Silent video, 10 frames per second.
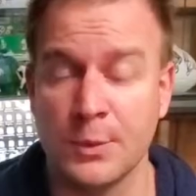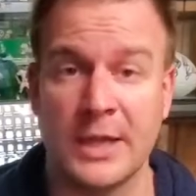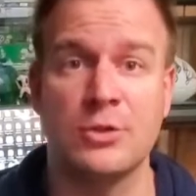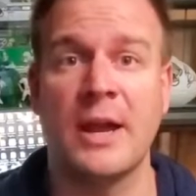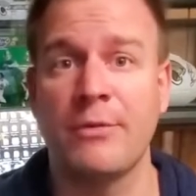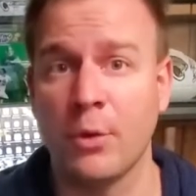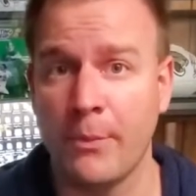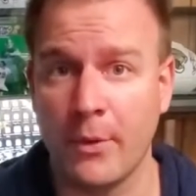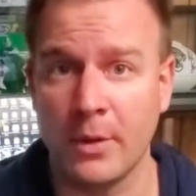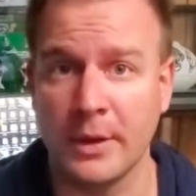When I drive through
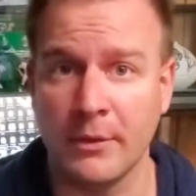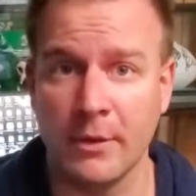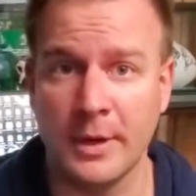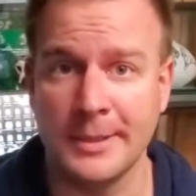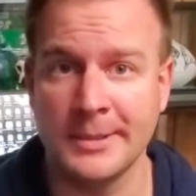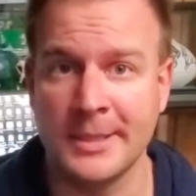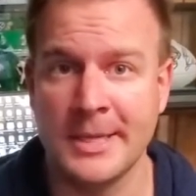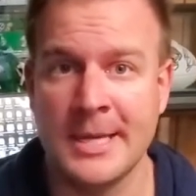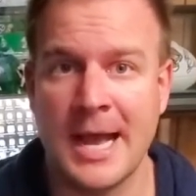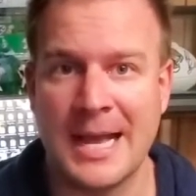Bowling Green,
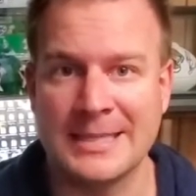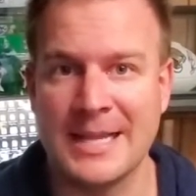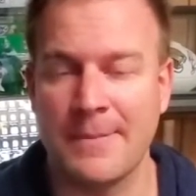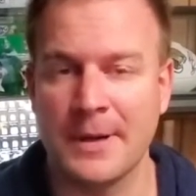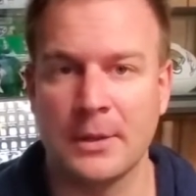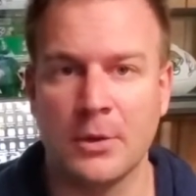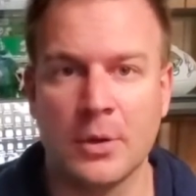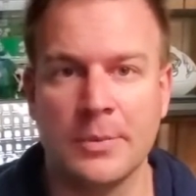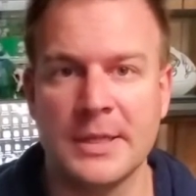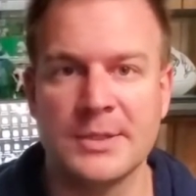I stop at a
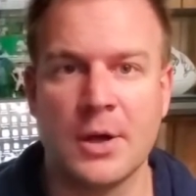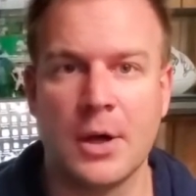local place